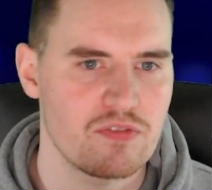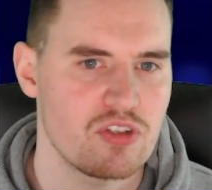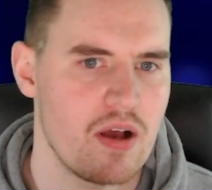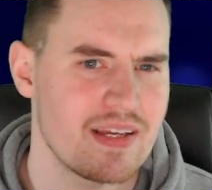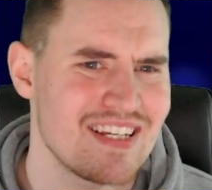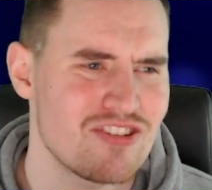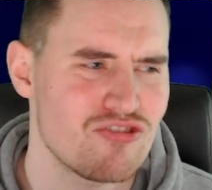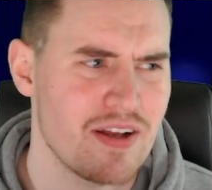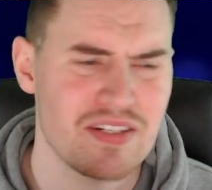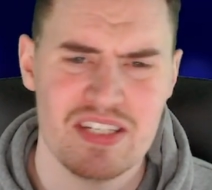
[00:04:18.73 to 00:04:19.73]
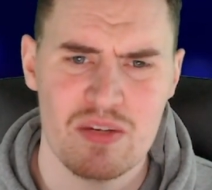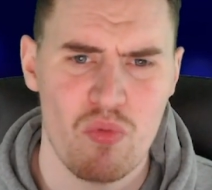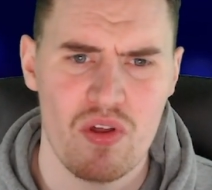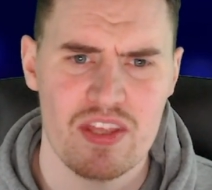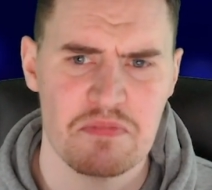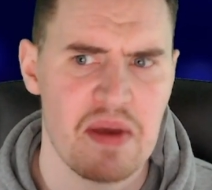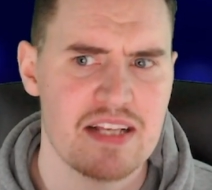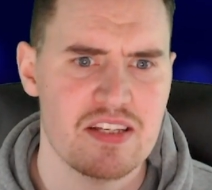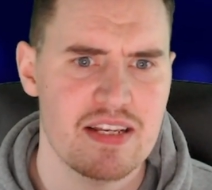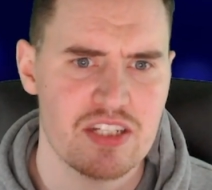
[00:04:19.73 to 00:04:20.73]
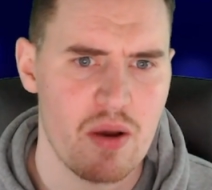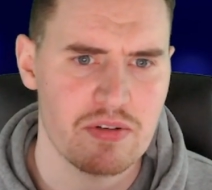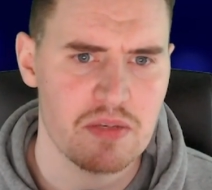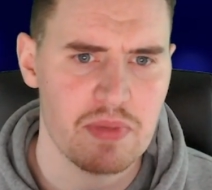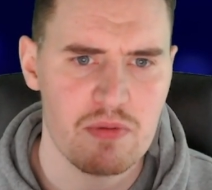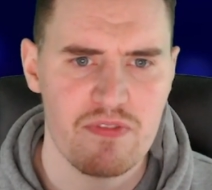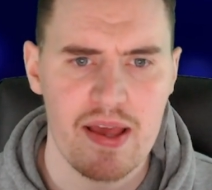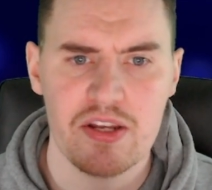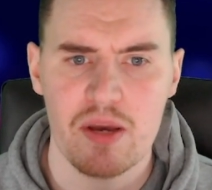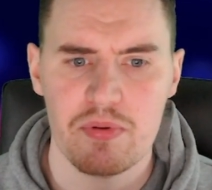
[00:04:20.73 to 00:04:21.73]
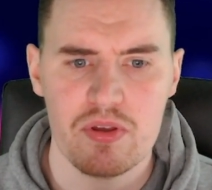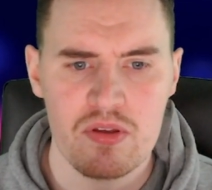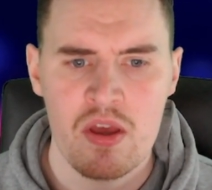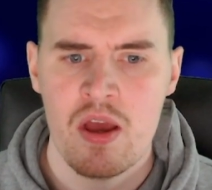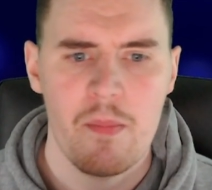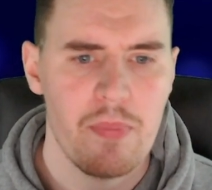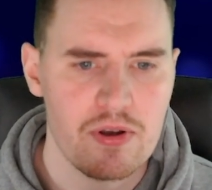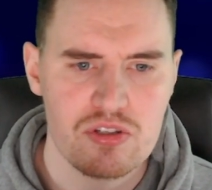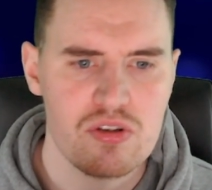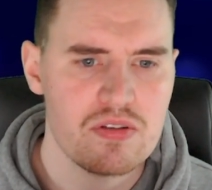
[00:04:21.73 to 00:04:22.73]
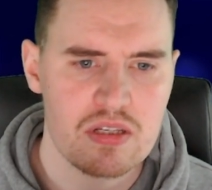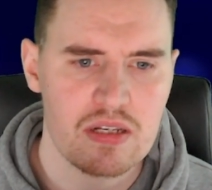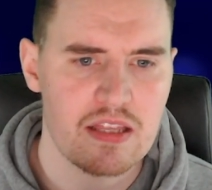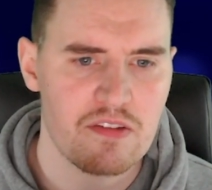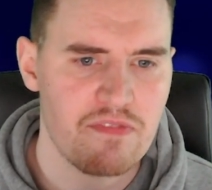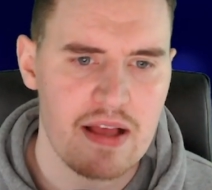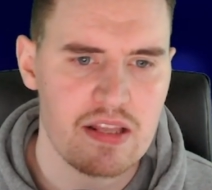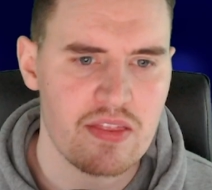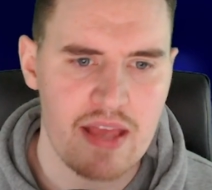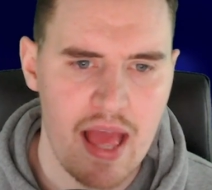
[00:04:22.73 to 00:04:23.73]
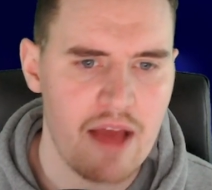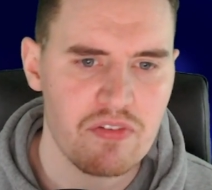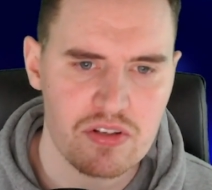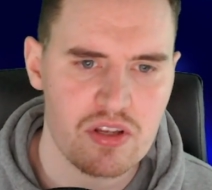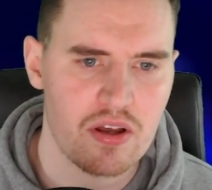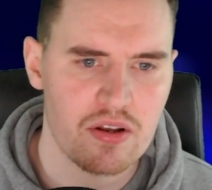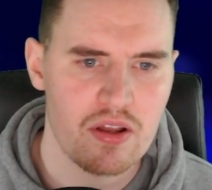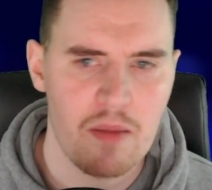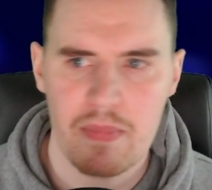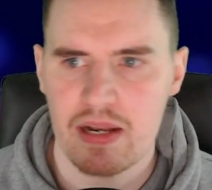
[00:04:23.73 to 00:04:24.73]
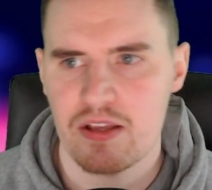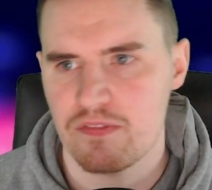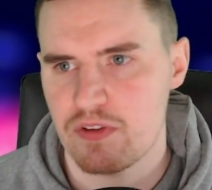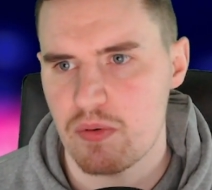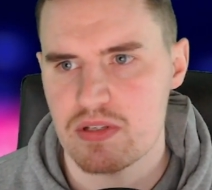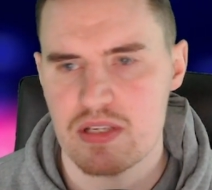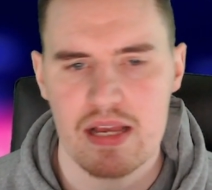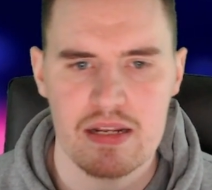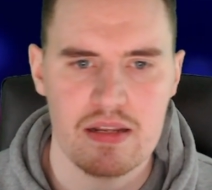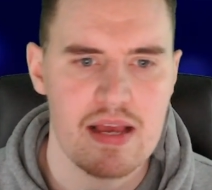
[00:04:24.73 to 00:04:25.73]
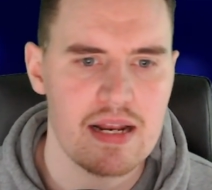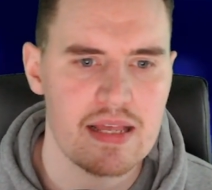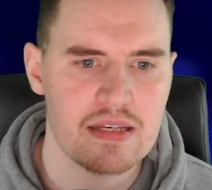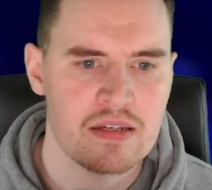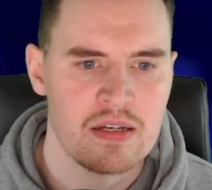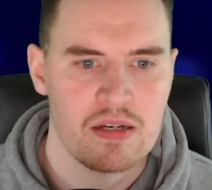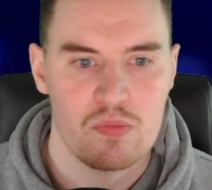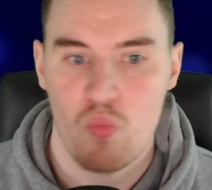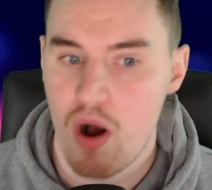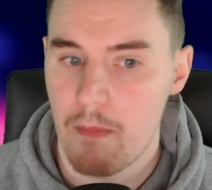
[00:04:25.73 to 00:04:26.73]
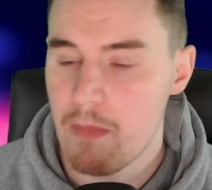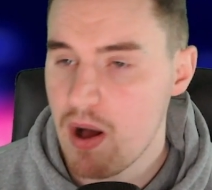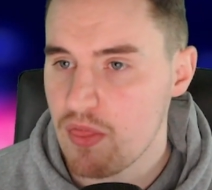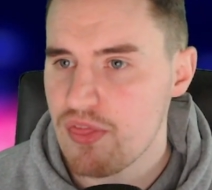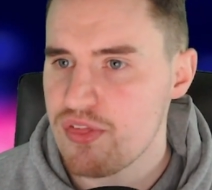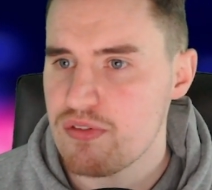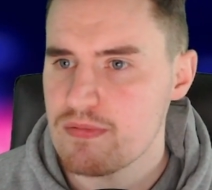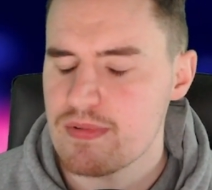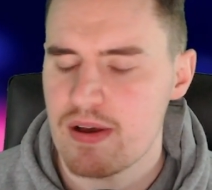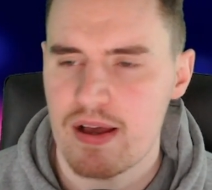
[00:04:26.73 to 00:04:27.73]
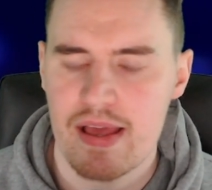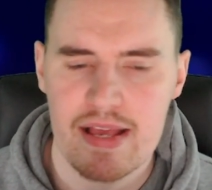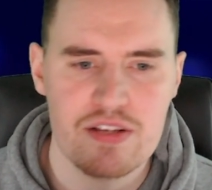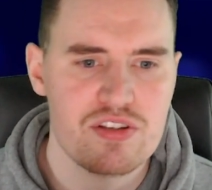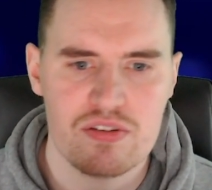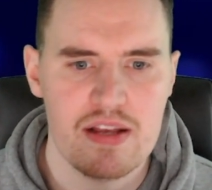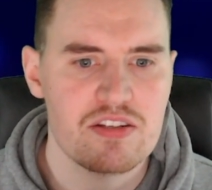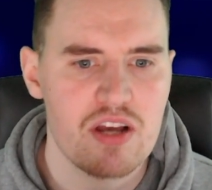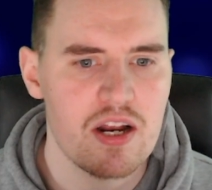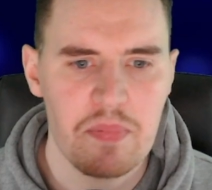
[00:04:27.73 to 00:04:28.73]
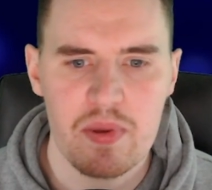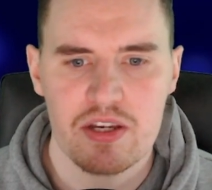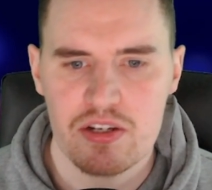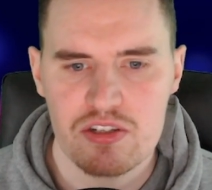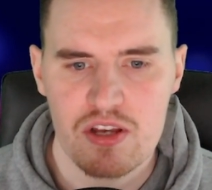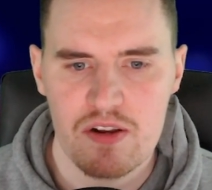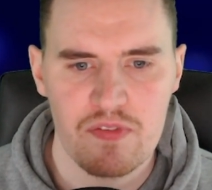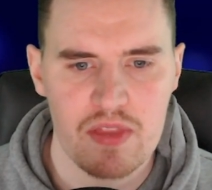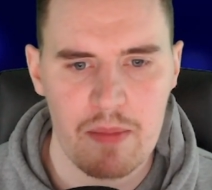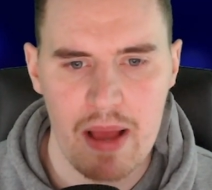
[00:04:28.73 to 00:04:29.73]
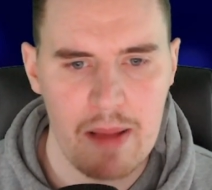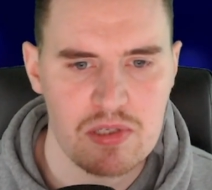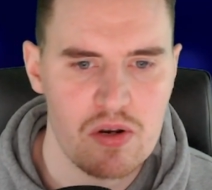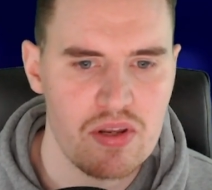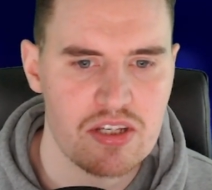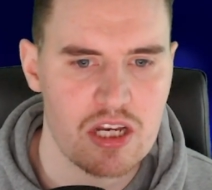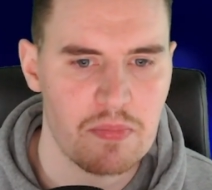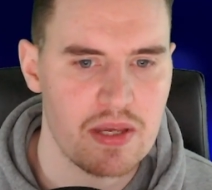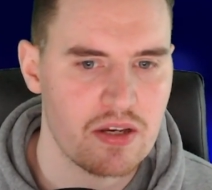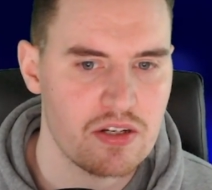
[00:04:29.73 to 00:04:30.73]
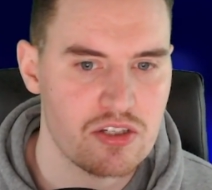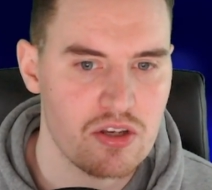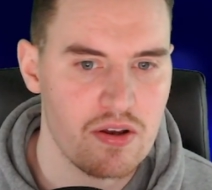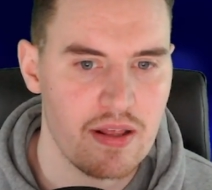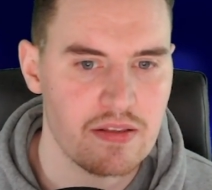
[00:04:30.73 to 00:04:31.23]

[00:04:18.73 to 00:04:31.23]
I guess, trying to see what this pattern is going to be with AEW. But certainly the fact that they haven't done 1 million viewers in nearly, what, a month, is going to be a concern for them. Absolutely is going to be a concern.